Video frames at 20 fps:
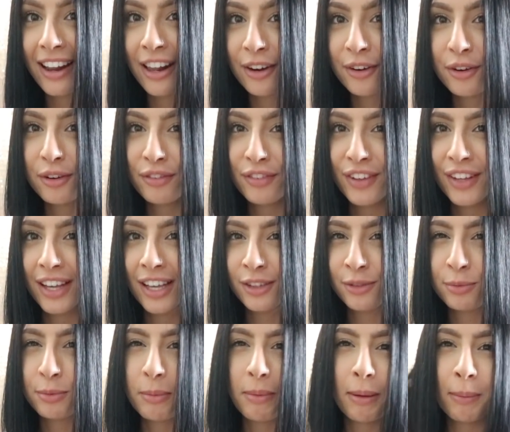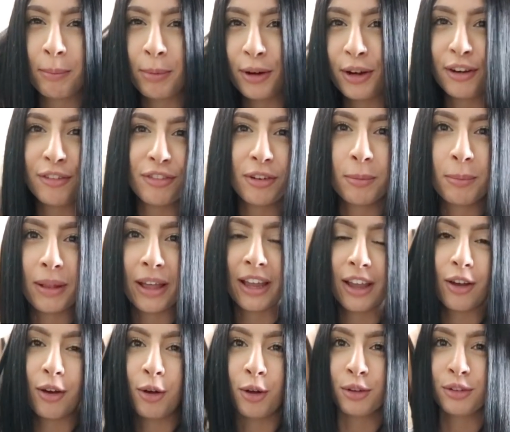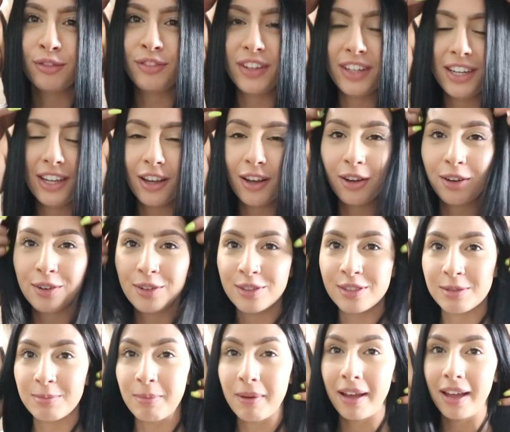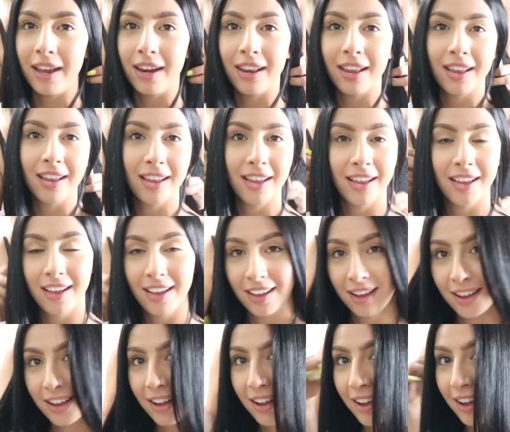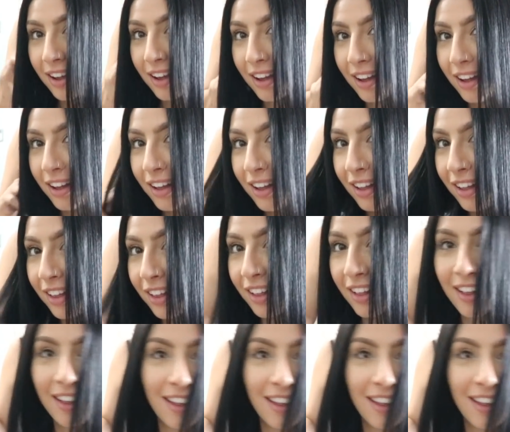I don't know if you guys remember from like old videos, but ugh.